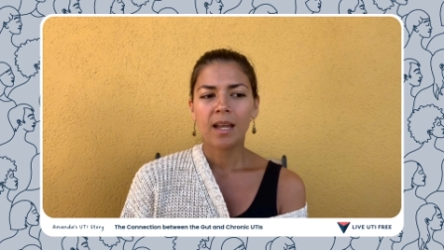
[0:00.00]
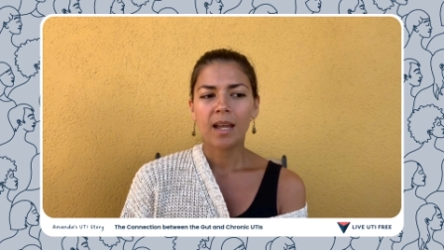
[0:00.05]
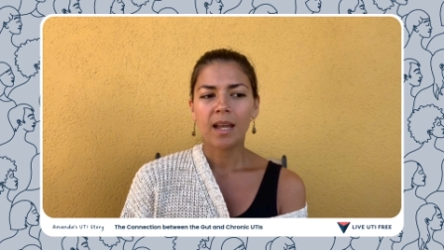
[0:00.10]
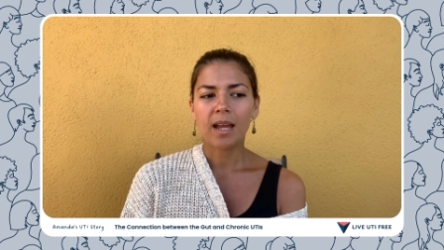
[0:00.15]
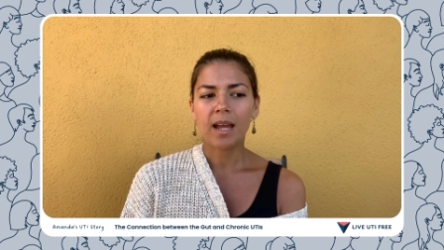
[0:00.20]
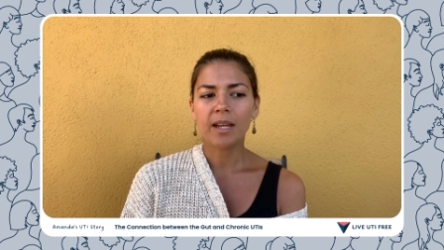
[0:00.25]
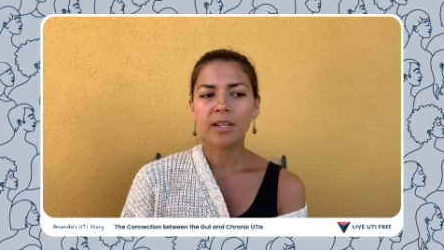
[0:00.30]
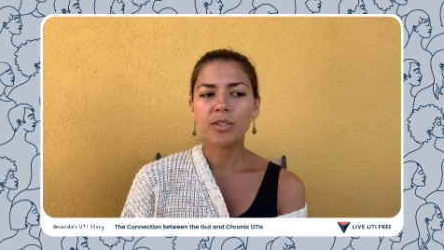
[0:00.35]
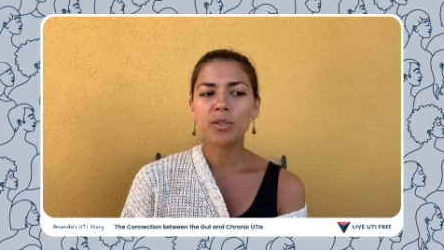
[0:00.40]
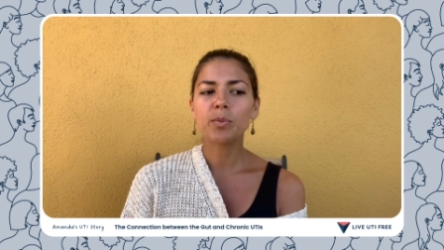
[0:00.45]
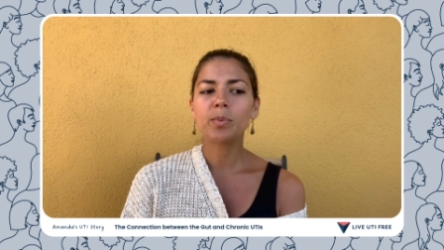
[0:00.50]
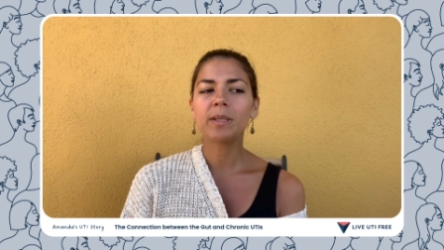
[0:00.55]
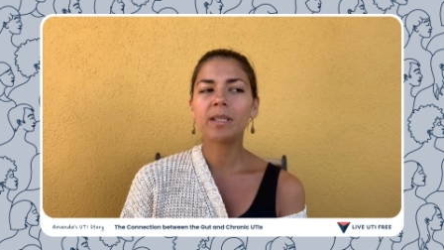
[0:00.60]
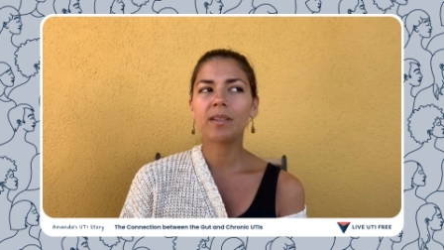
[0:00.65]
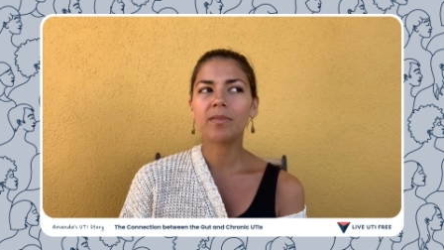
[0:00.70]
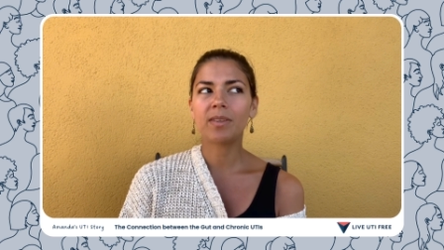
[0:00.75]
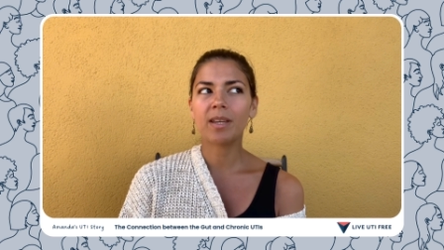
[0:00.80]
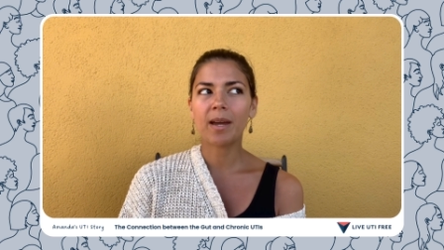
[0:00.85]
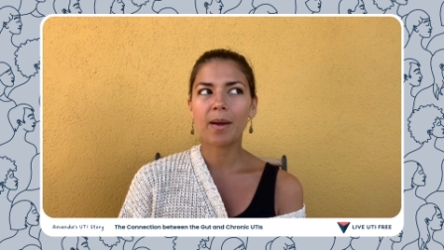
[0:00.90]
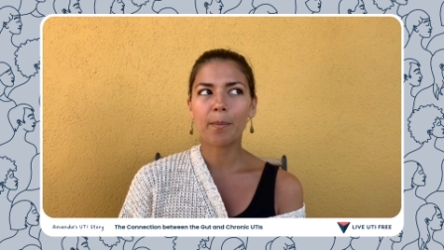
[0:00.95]
I do
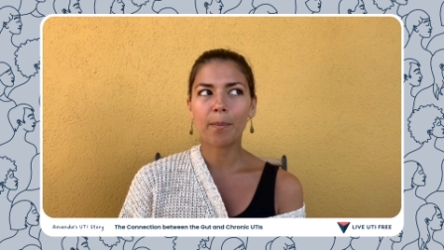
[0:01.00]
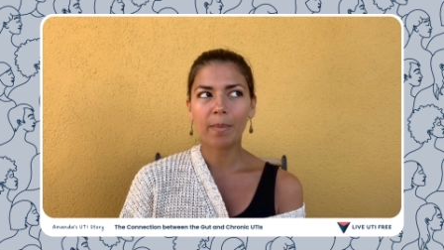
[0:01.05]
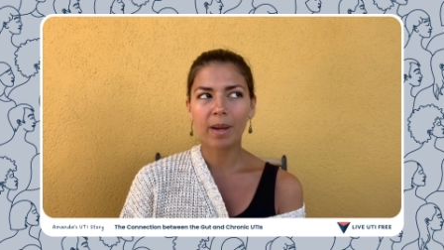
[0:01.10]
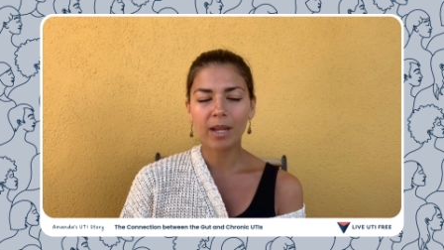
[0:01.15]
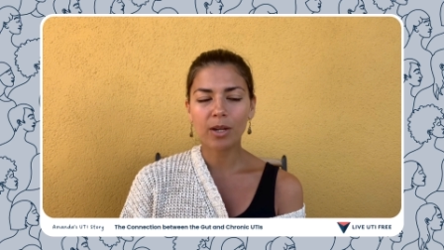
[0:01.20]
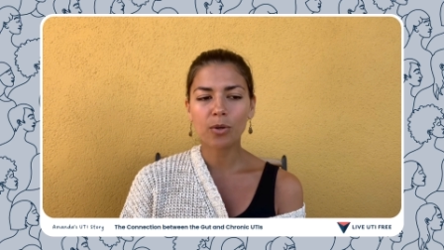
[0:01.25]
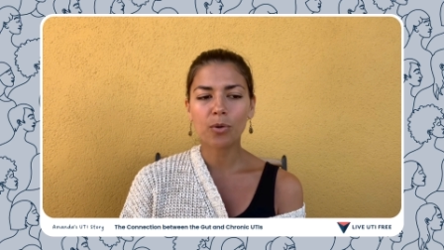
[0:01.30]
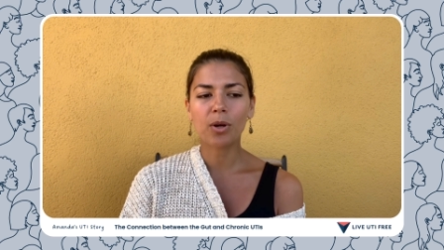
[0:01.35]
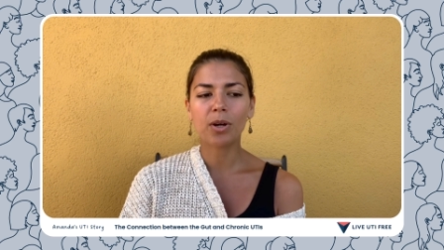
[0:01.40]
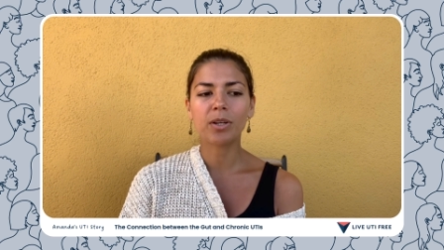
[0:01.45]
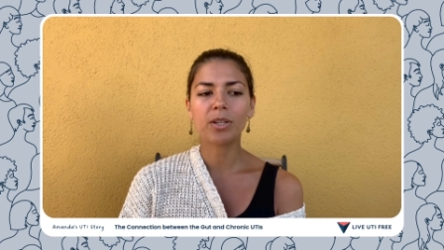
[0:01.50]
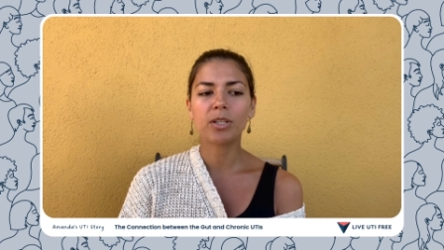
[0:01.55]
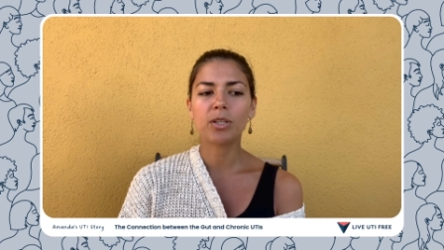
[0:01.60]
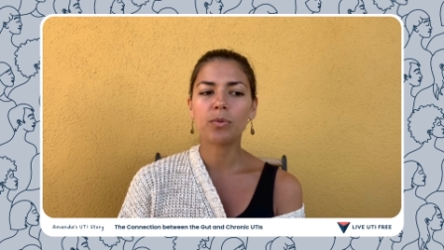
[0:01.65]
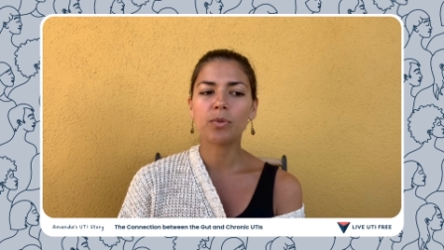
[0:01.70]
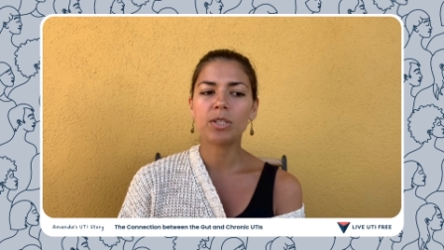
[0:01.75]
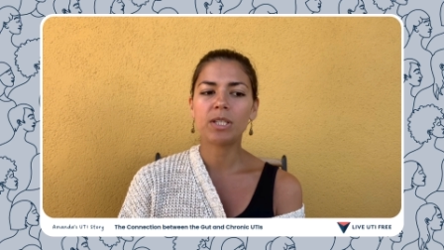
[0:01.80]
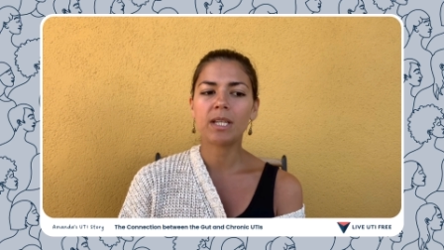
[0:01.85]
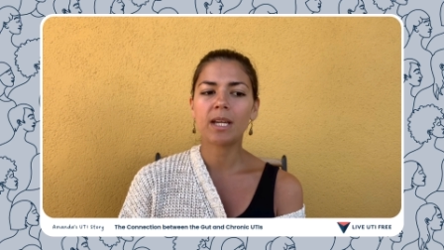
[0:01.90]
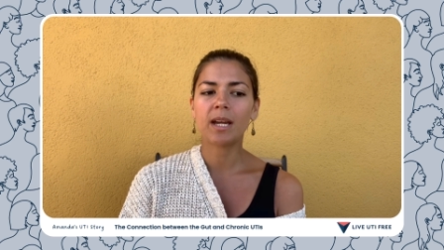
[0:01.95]
believe that my chronic
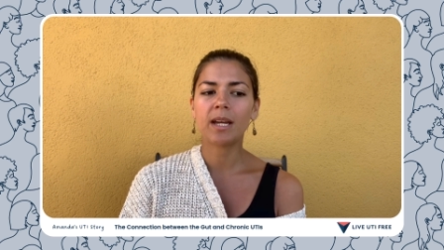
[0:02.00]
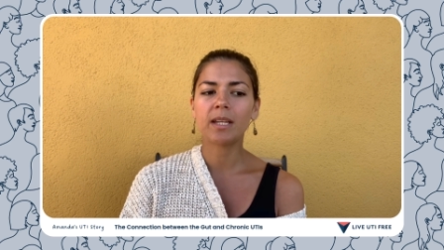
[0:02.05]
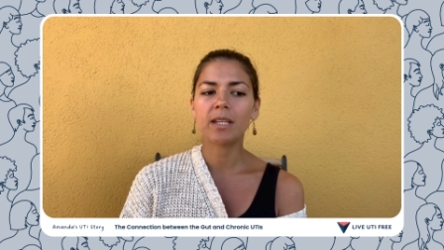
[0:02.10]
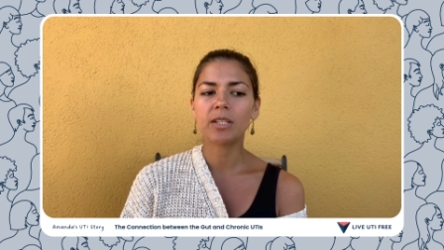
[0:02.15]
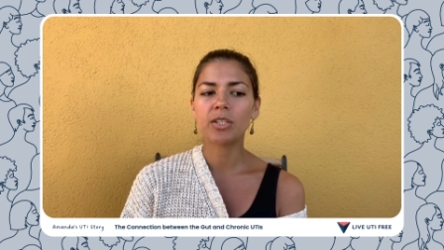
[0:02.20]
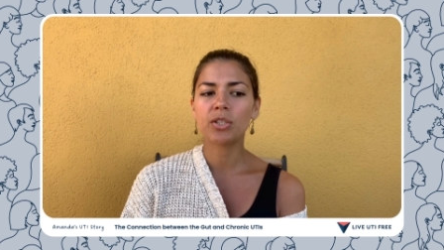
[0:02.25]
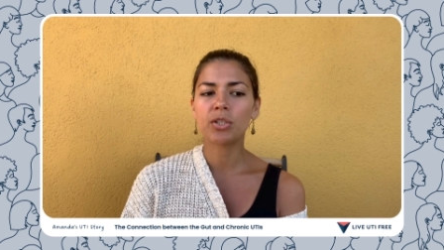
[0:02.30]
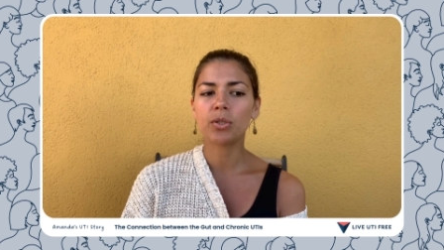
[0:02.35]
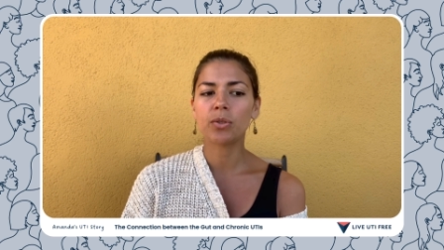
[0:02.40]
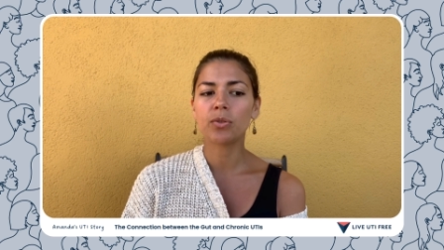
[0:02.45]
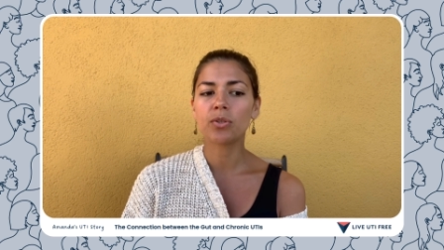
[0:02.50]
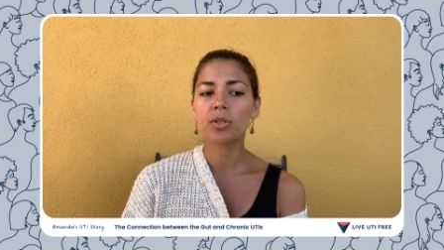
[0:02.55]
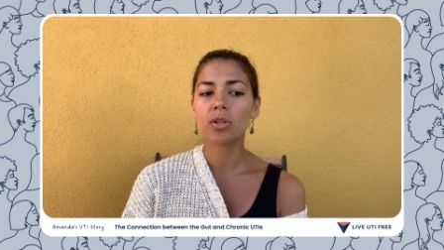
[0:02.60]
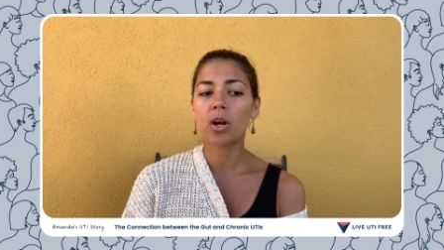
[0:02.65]
UTI issues